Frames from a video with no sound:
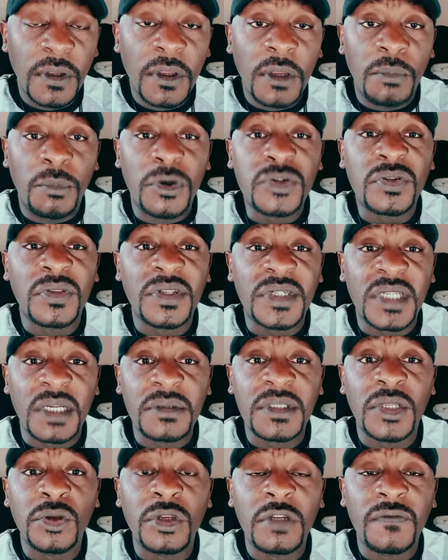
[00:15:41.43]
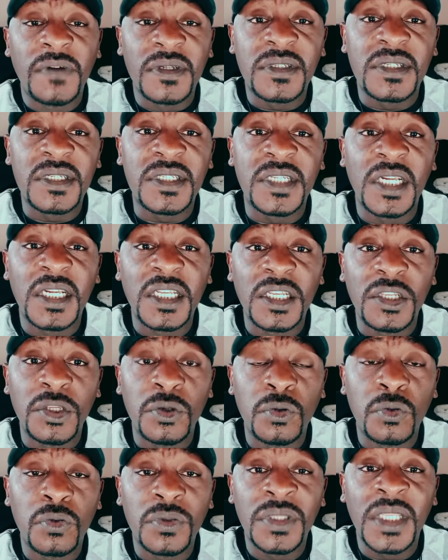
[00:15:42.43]
Most of the times the universe is telling
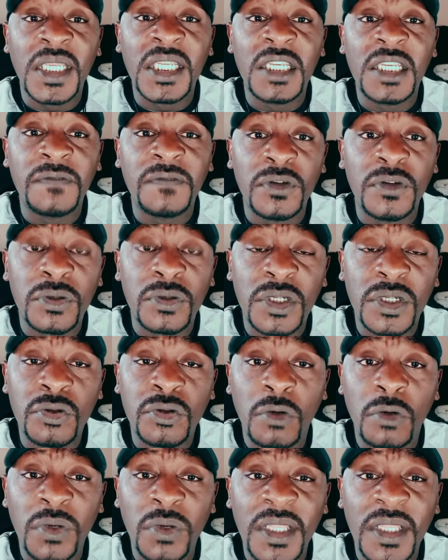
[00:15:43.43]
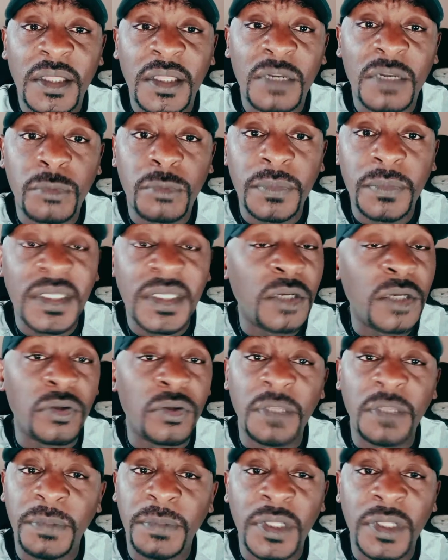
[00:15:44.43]
you the individuals that you are with at that moment, they are not
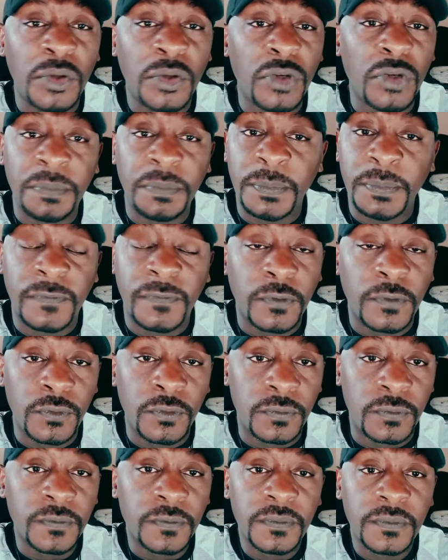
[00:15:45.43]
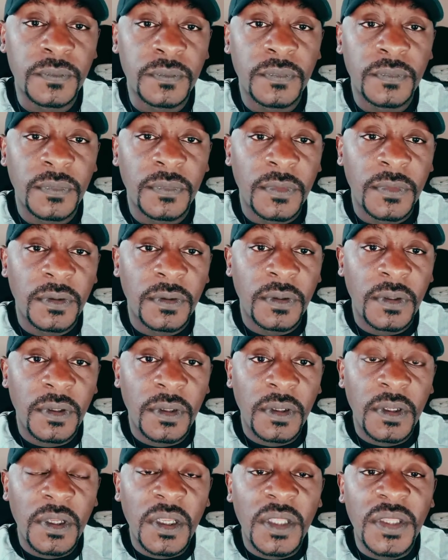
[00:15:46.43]
the people for you.
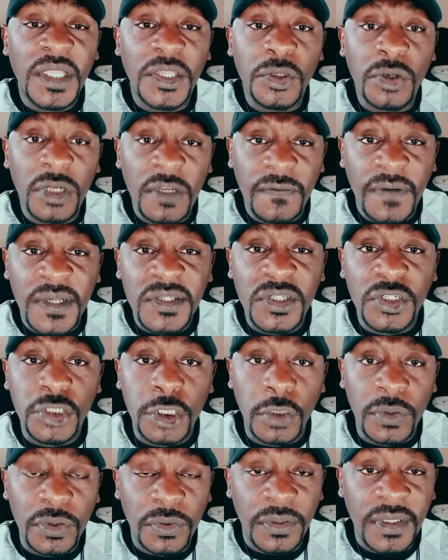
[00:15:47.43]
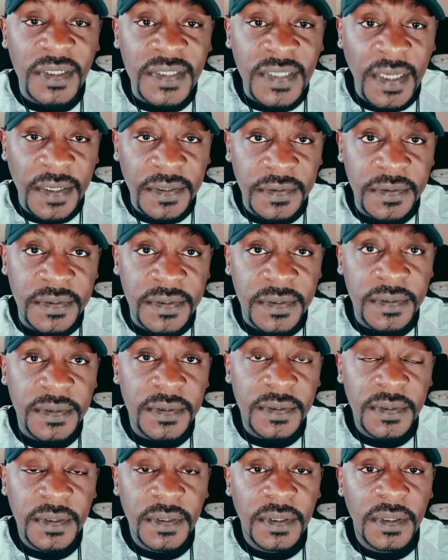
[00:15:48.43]
The universe is showing you the
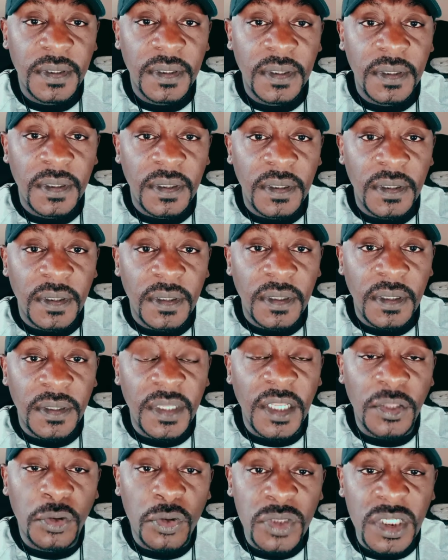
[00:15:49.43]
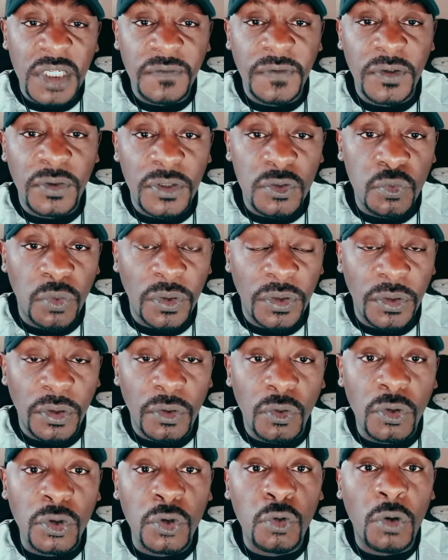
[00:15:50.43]
signs that those individuals
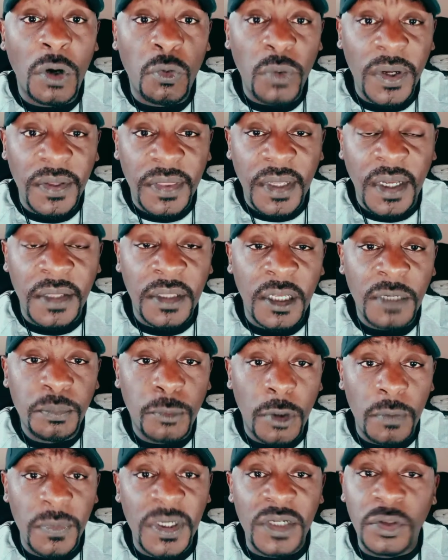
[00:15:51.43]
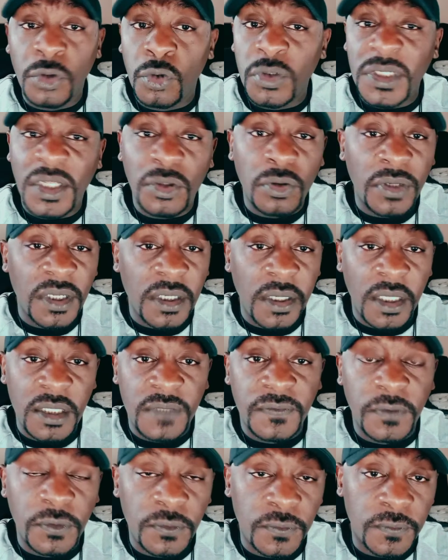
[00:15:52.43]
you are with at that moment, those are not the guys
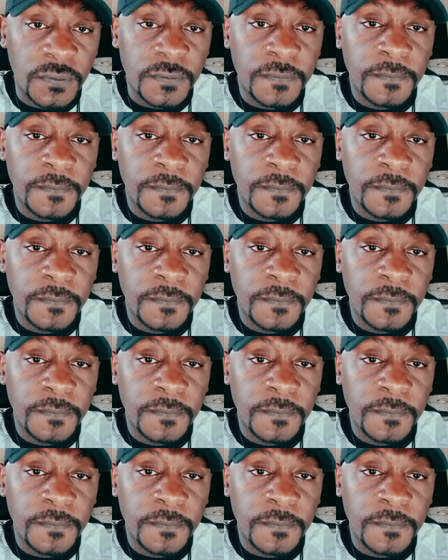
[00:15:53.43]
for you.